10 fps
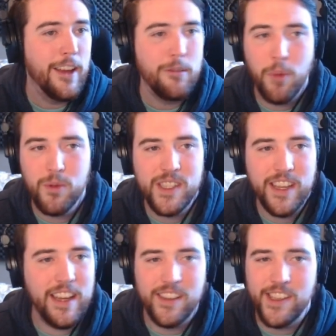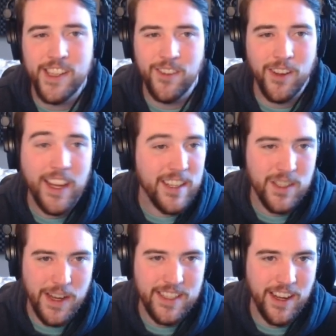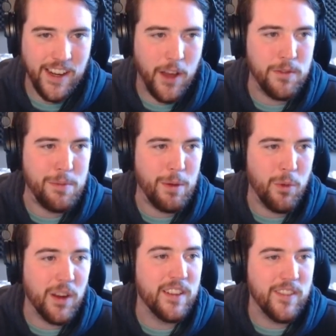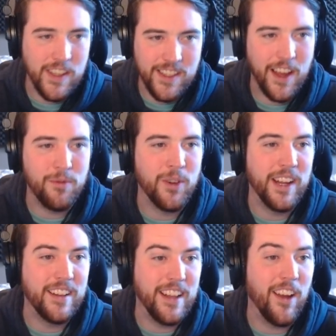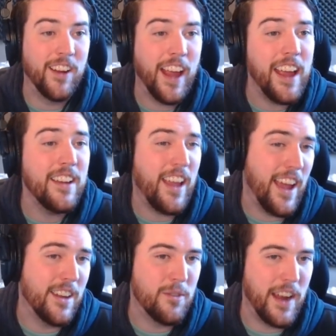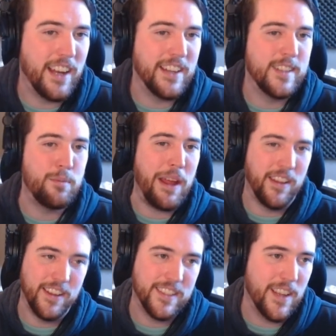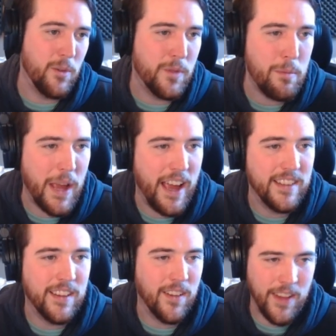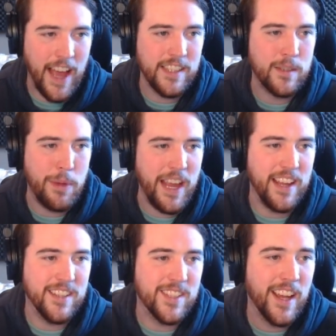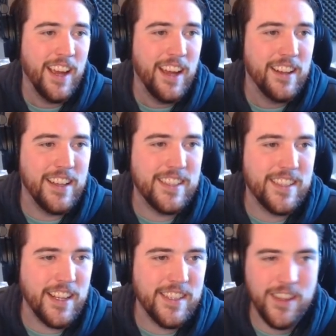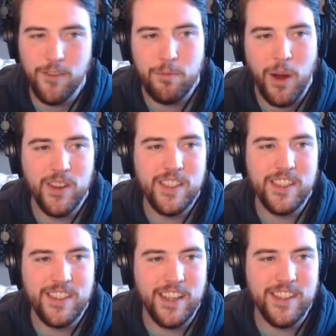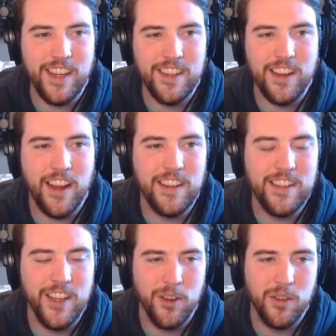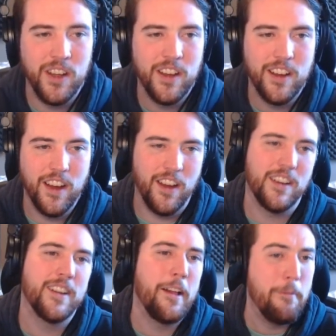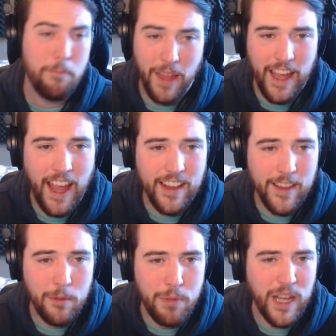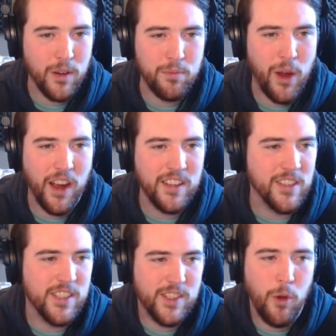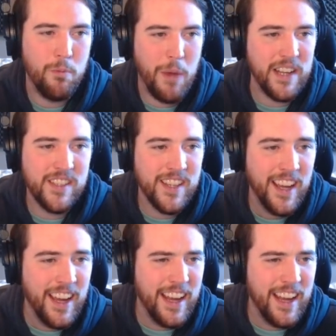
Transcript: Mostly, it doesn't look interesting enough to be worth deciphering the archaic handwriting and spelling, so you flip ahead to the last page. The 6th of March, 1692. Ugh. I hate that Peter Proctor so much.